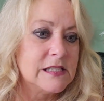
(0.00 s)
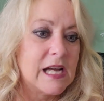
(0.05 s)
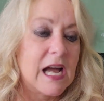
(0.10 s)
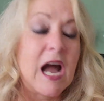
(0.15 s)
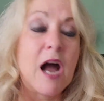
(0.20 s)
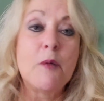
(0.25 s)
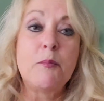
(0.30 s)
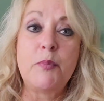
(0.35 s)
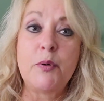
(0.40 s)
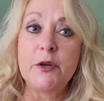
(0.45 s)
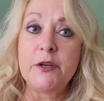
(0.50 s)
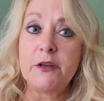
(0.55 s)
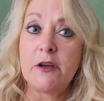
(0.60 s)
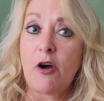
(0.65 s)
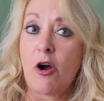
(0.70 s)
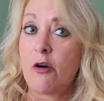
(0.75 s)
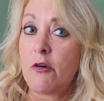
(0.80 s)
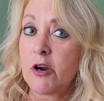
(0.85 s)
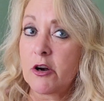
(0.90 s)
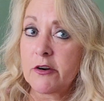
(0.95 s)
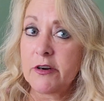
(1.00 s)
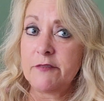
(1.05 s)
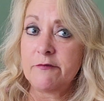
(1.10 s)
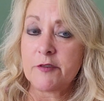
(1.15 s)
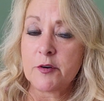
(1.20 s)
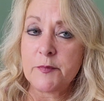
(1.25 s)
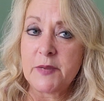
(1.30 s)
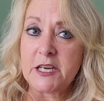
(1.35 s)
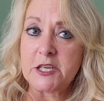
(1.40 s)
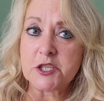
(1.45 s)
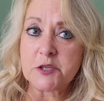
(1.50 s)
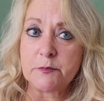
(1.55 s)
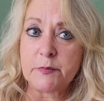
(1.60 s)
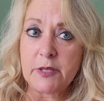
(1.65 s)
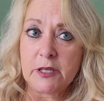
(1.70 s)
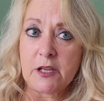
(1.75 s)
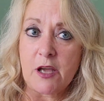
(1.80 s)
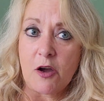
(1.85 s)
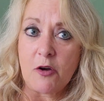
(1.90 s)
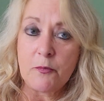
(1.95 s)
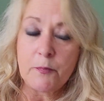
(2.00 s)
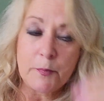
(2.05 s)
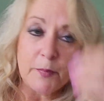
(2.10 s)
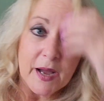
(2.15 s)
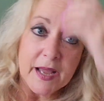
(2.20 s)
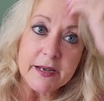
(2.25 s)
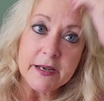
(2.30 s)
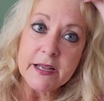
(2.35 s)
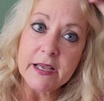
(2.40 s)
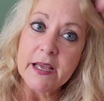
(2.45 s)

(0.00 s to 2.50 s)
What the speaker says: I'll put all her information below, but